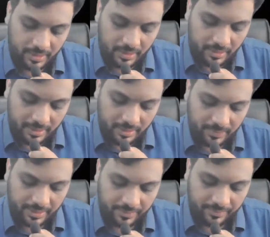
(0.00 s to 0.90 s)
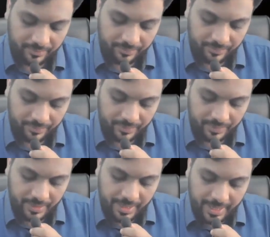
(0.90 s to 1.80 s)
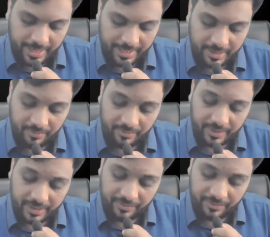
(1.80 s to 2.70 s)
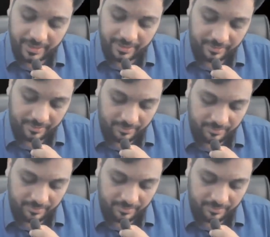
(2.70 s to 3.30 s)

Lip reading: Tell me. I am verifying